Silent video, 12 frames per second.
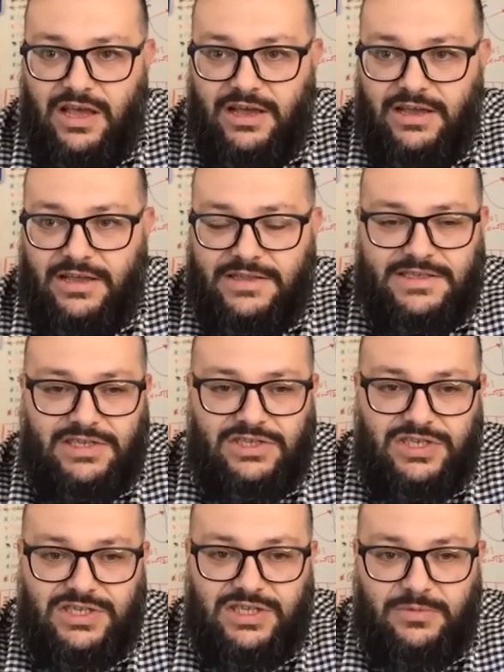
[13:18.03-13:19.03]
It's not
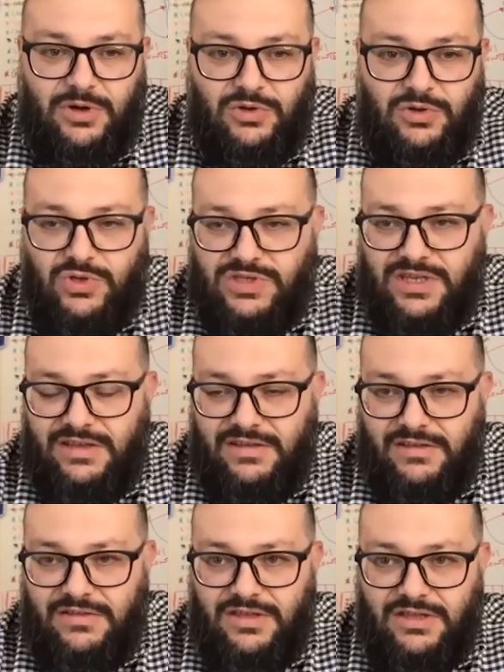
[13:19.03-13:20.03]
just about using
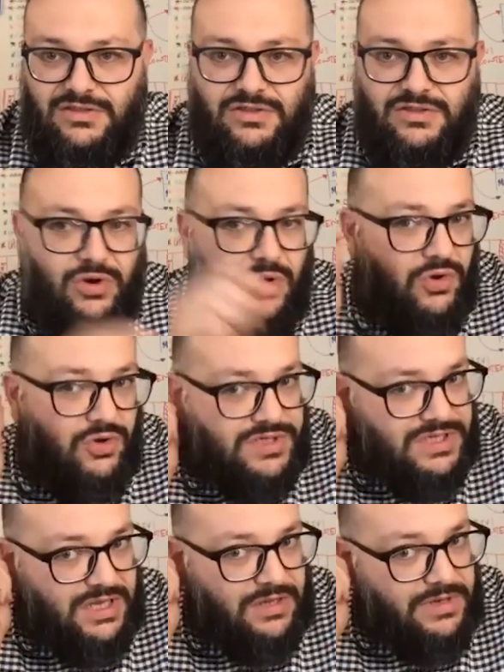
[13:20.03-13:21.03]
the
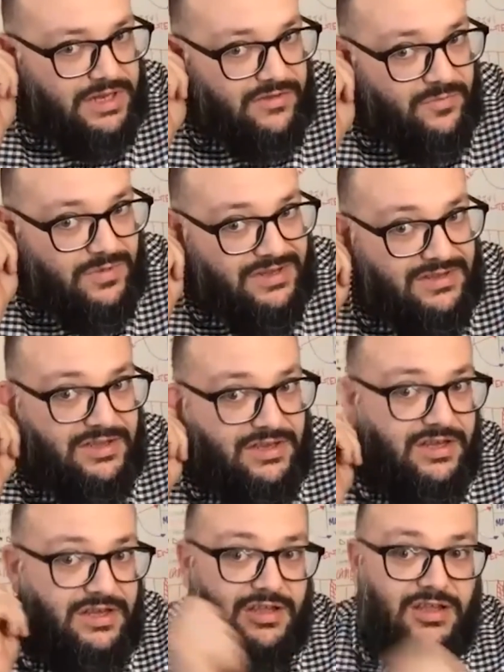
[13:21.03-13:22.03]
drones, I believe, but
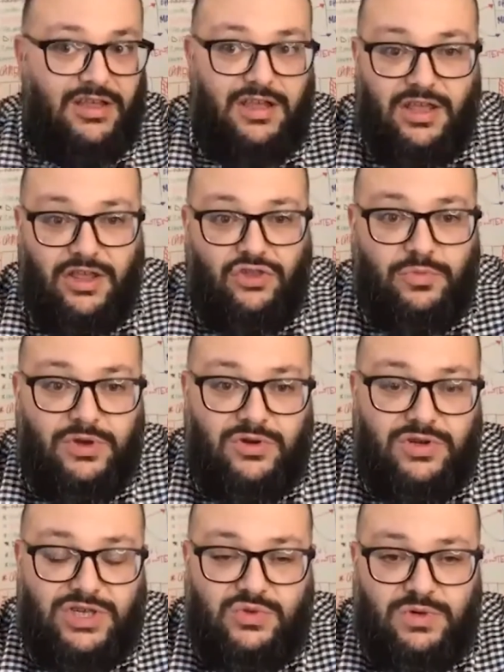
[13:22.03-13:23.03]
to be
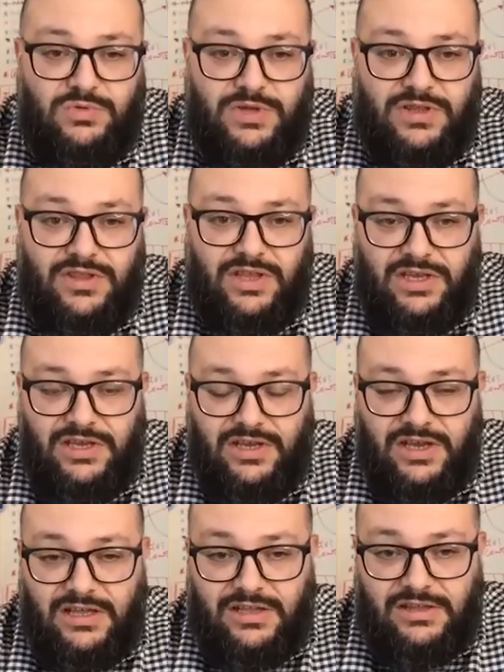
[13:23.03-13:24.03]
honest, we were thinking
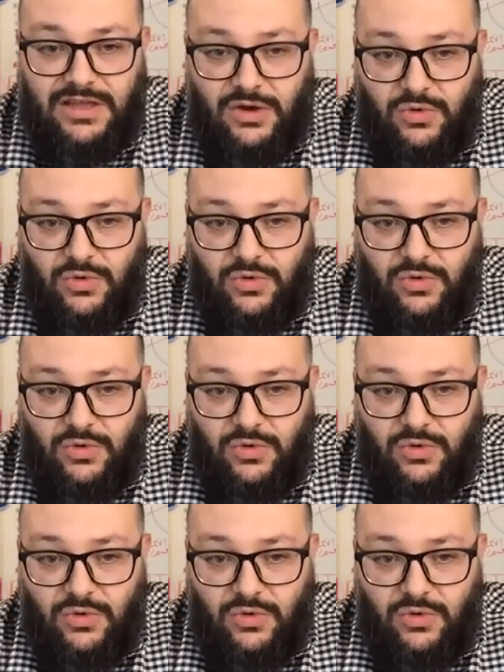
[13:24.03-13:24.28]
ahead now.